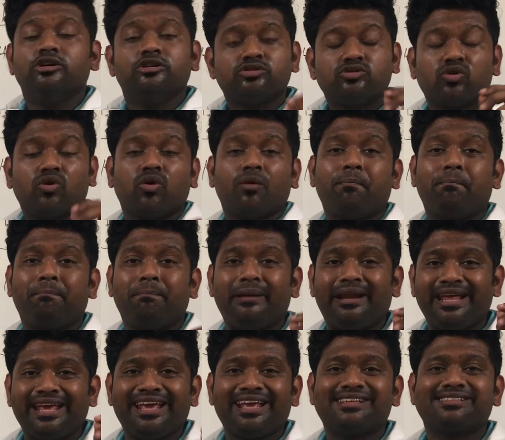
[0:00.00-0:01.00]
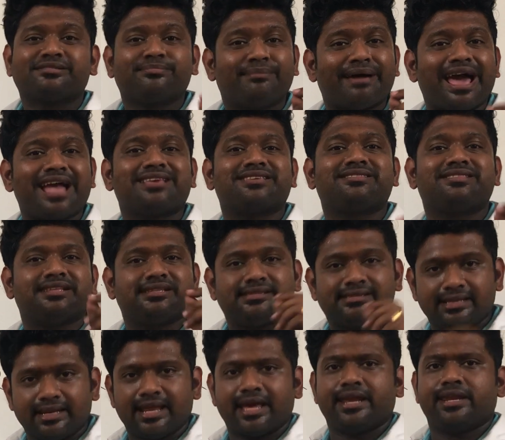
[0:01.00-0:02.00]
So please match the
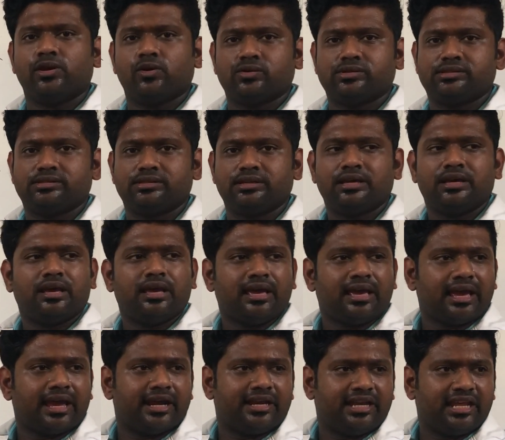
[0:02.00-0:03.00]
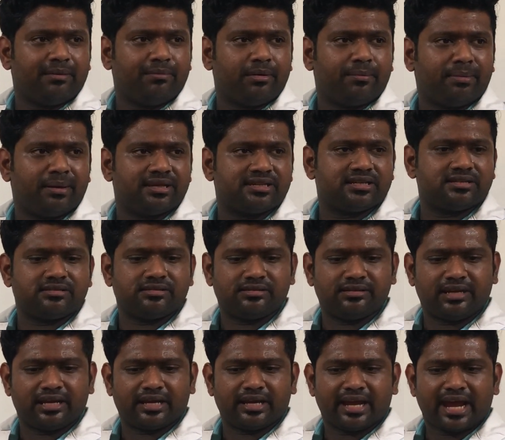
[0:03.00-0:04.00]
scenarios. A TB
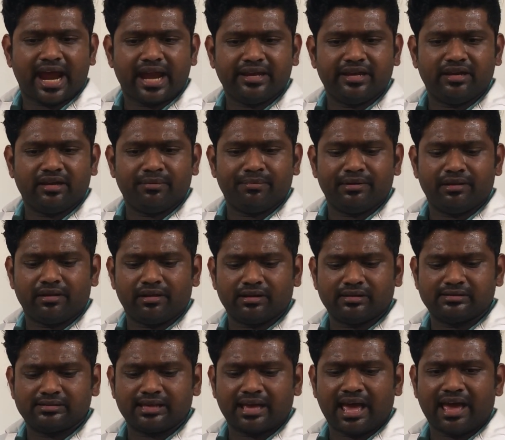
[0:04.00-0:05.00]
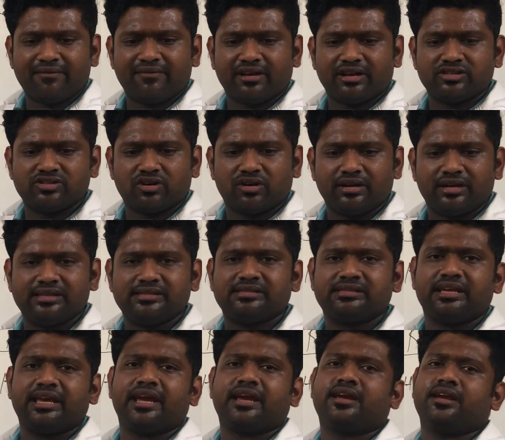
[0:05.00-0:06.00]
patient taking anti-TB drugs, having a
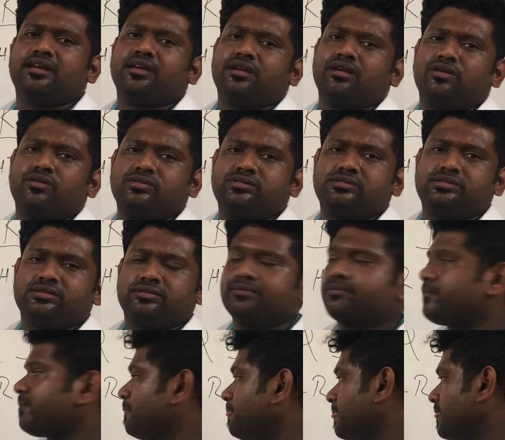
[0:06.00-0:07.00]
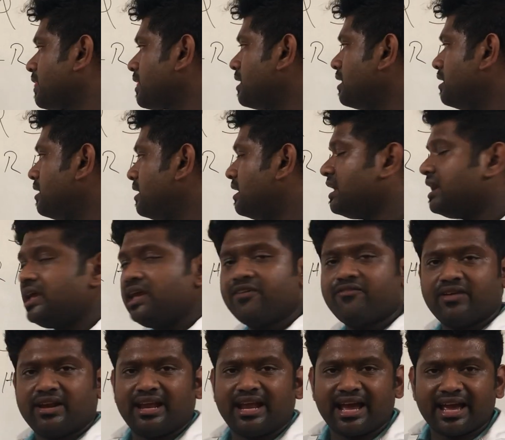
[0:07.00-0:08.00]
jaundice, AKT-induced.
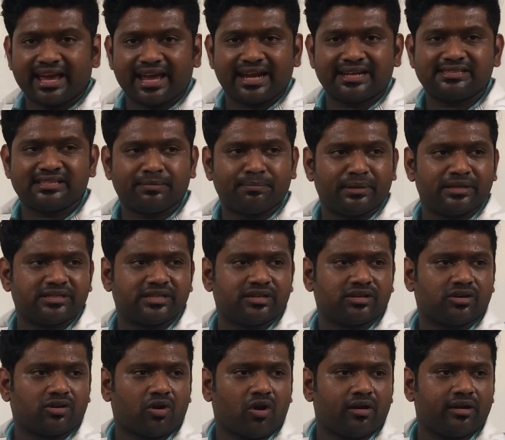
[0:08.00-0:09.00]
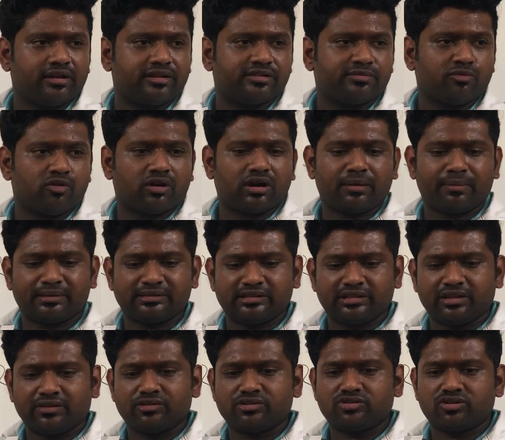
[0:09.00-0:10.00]
If a lung cancer patient, chronic smoker
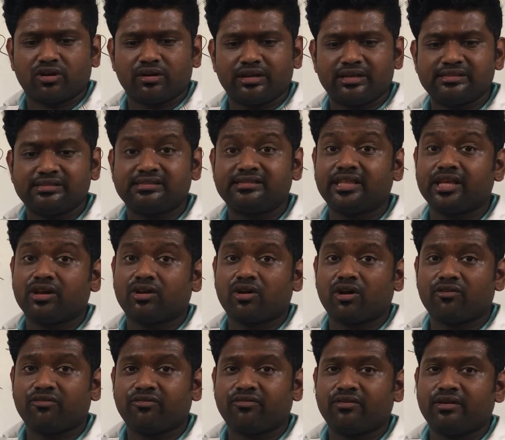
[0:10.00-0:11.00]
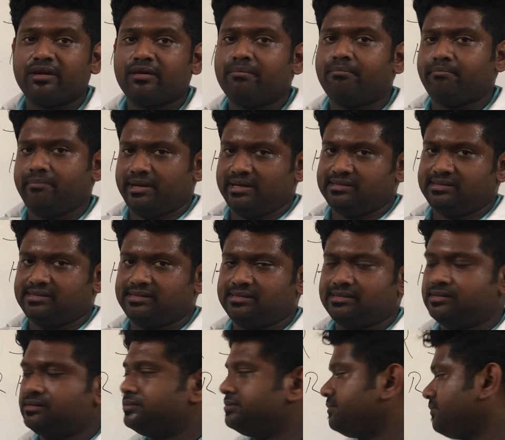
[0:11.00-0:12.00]
presenting with jaundice, think of
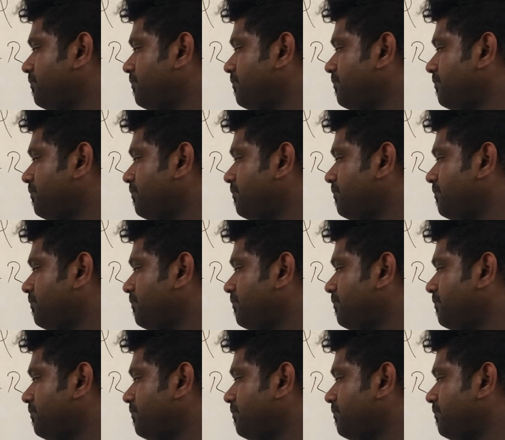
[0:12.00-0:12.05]
meds.